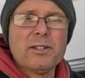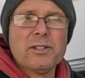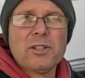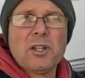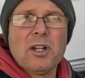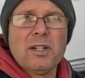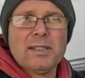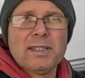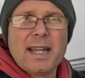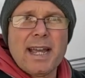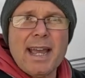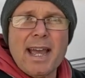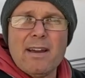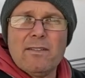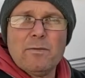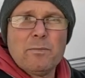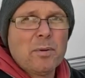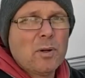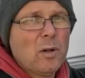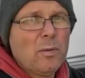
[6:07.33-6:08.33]
as long as I
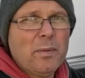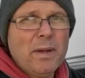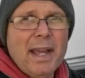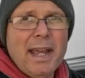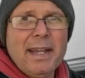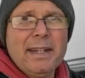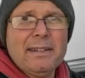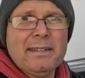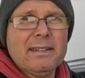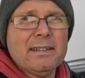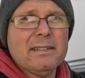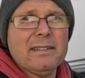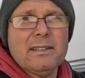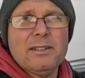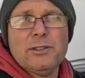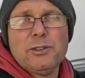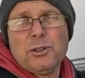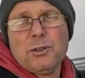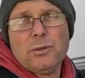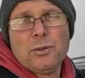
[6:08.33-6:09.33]
have propane,
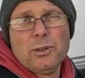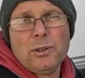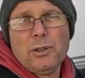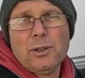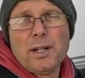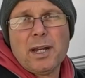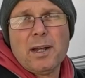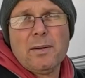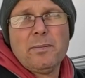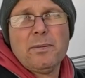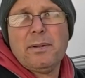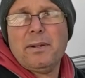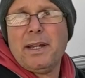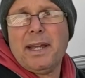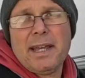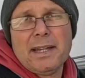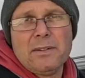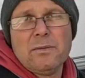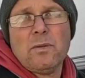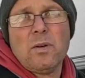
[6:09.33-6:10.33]
a sewer hookup,
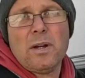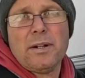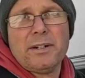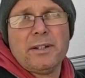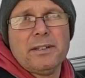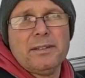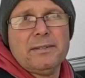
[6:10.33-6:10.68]
and water.